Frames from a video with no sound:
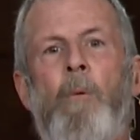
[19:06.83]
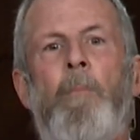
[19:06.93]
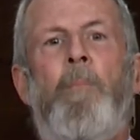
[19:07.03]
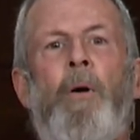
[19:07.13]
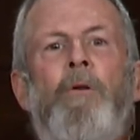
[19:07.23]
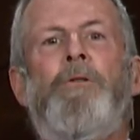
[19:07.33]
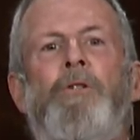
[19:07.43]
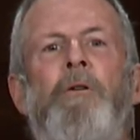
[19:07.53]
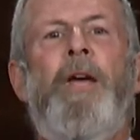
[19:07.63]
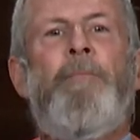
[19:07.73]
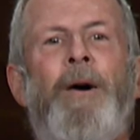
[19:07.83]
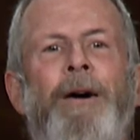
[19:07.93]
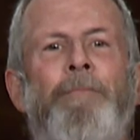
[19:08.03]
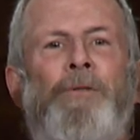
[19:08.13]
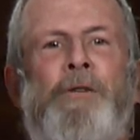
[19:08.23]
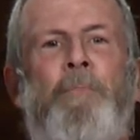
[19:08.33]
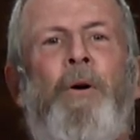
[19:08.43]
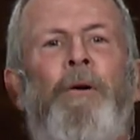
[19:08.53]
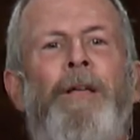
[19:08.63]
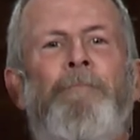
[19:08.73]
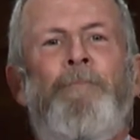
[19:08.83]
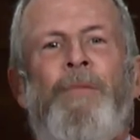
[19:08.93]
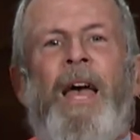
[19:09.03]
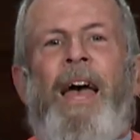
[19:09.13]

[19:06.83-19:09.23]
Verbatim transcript: bolster him up, support him,